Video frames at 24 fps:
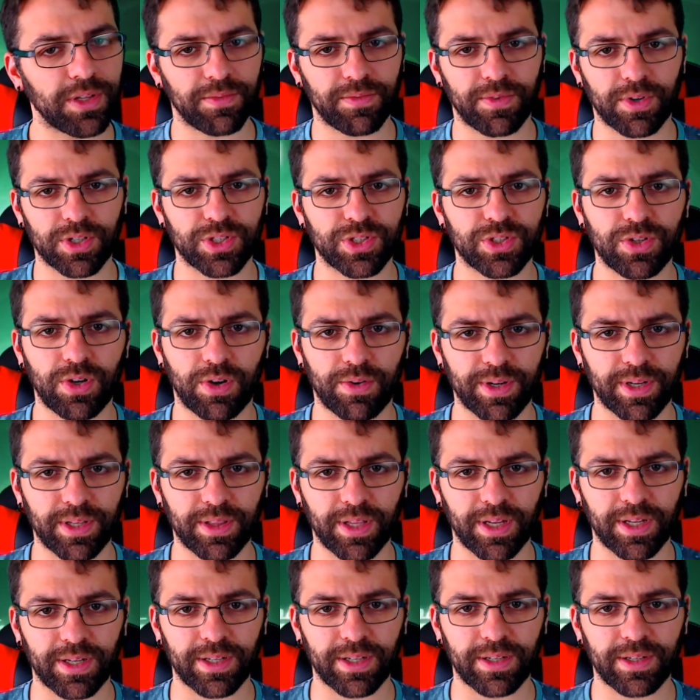for the
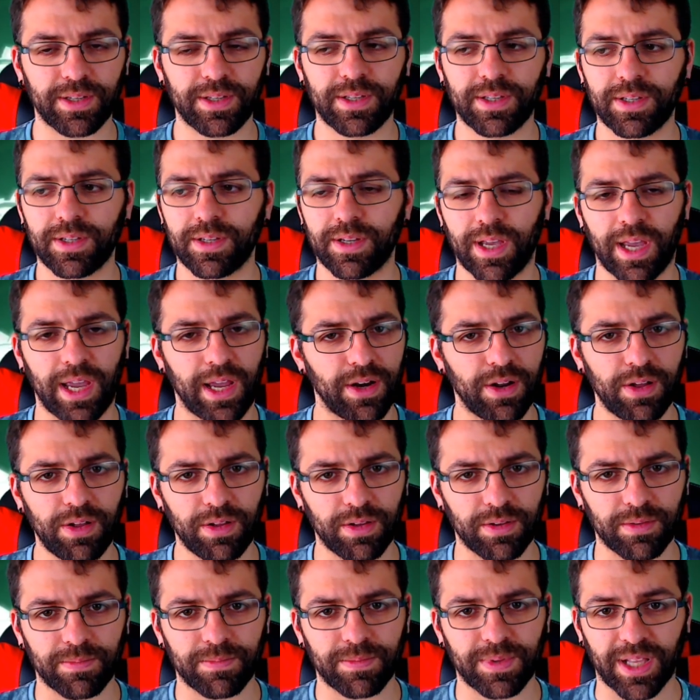storyline at
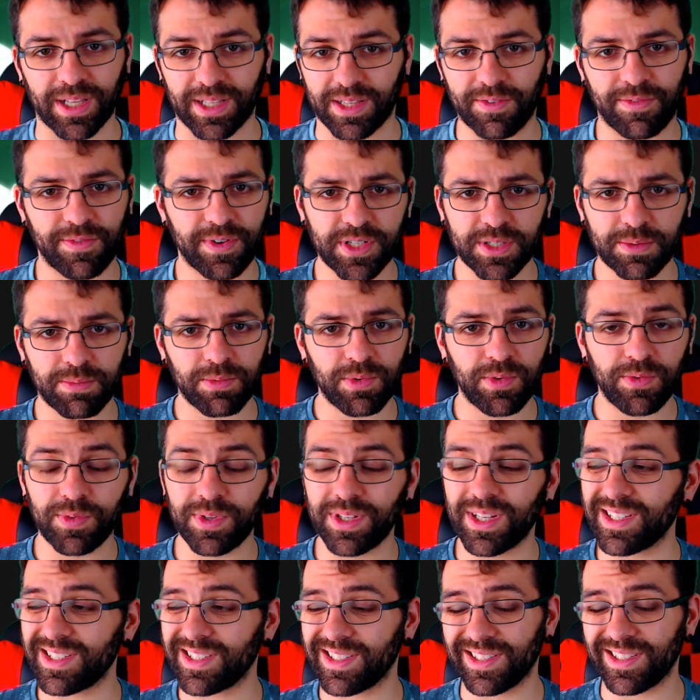all. Like the first movie
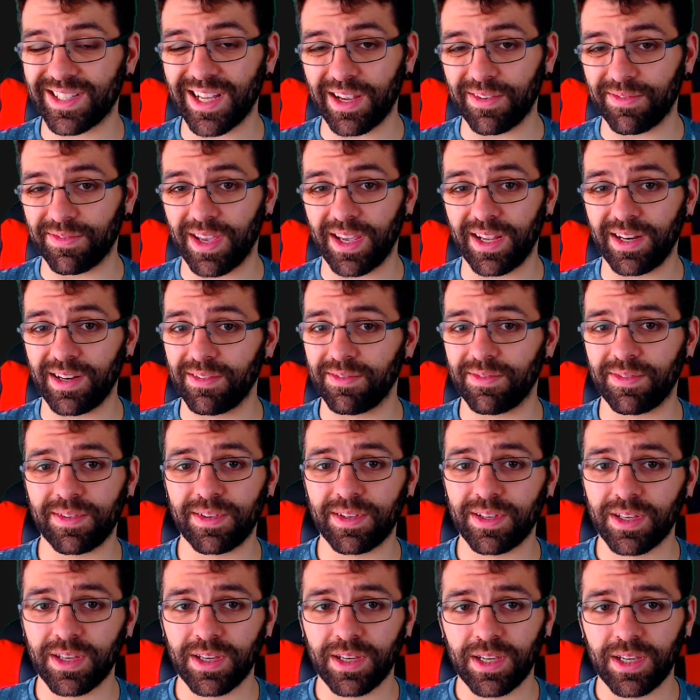doesn't dive anything
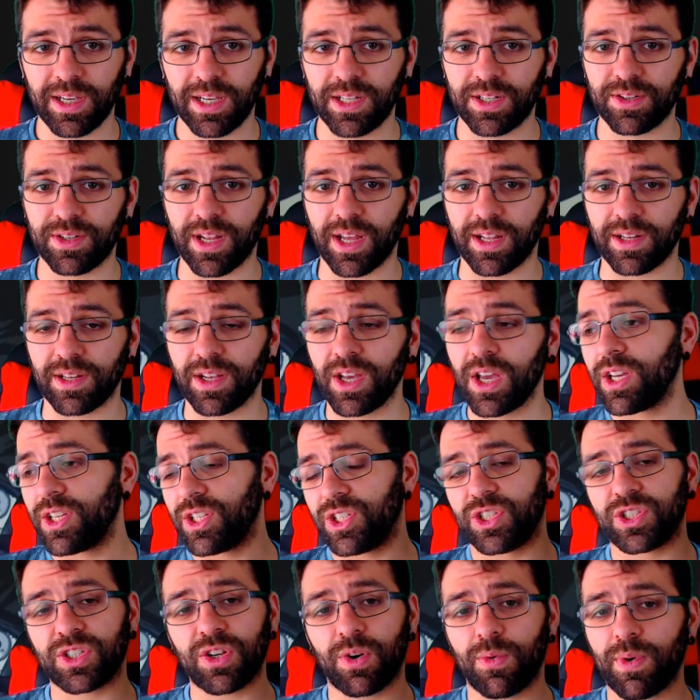into that.
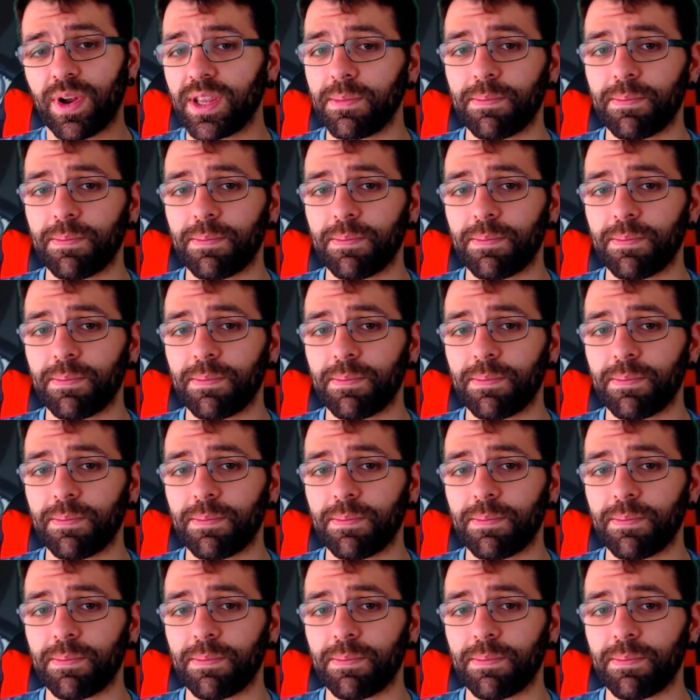She's already